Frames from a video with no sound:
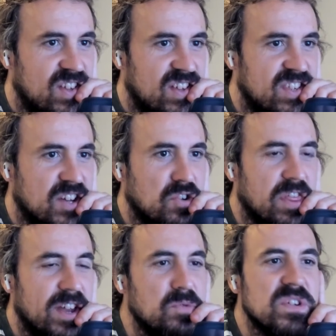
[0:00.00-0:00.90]
Yeah,
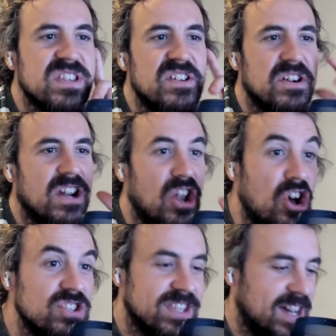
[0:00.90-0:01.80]
Gonzalo was here a
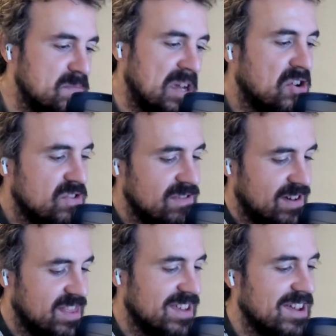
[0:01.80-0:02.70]
long time ago.
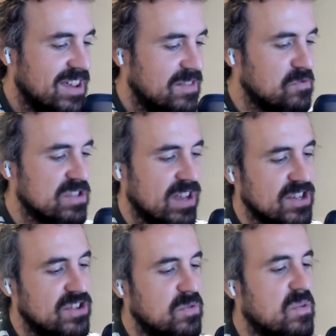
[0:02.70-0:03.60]
I think he was
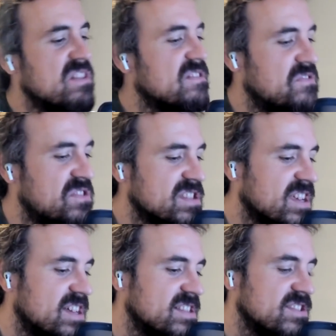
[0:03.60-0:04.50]
actually one of the first
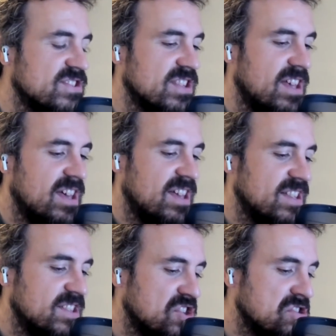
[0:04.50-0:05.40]
guests.
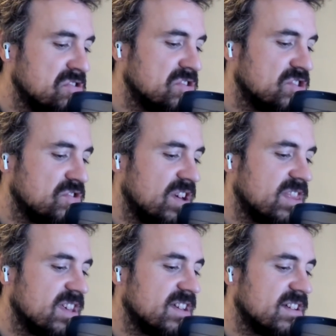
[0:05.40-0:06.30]
So I
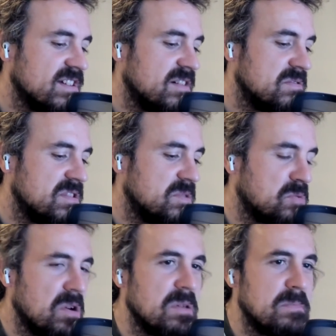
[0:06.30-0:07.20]
think it
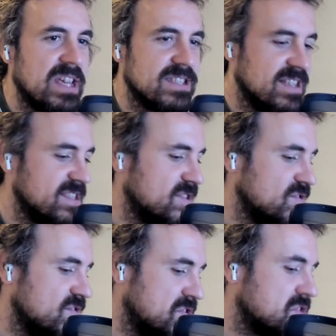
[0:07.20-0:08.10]
probably makes sense
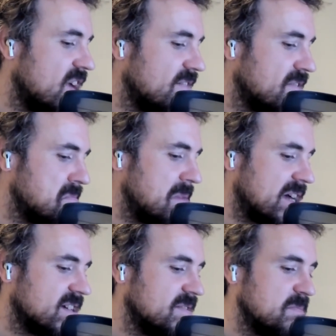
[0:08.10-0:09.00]
to have him
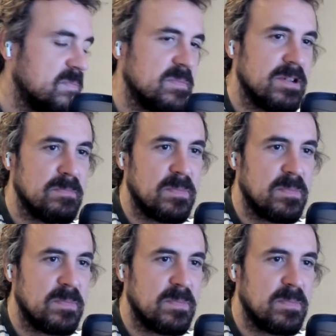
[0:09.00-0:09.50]
back. Yeah.